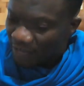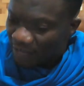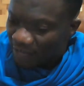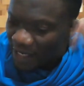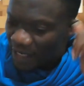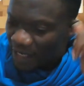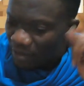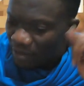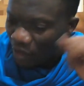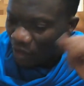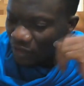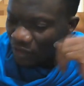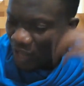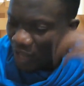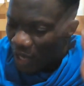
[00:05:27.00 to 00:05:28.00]
name
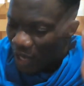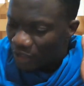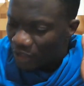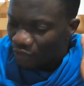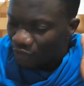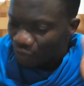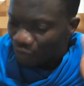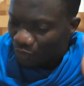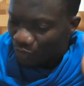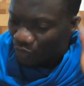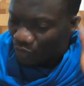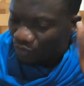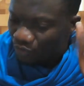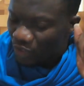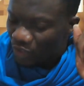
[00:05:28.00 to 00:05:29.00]
on the heart of people
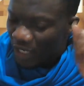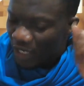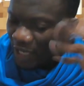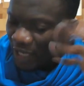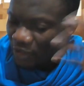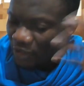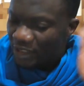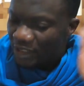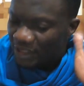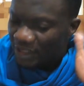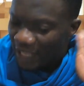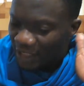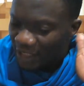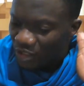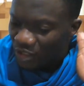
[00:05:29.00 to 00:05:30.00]
and on the
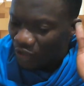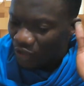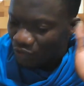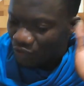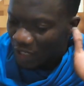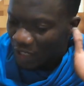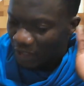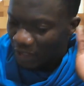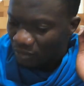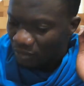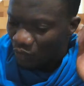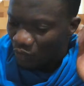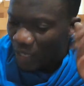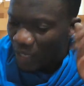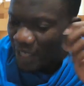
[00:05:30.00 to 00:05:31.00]
sand of time
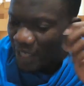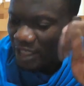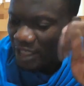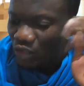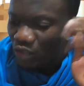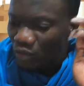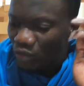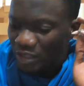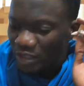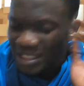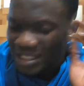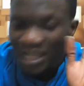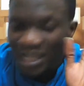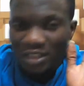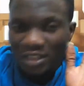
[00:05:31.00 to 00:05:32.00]
where it will
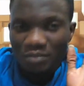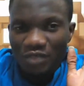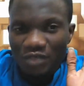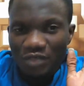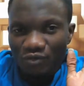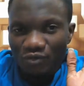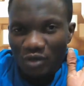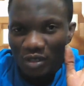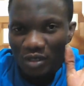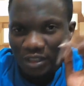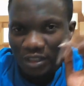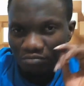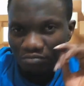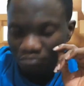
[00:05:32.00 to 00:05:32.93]
not be forgotten.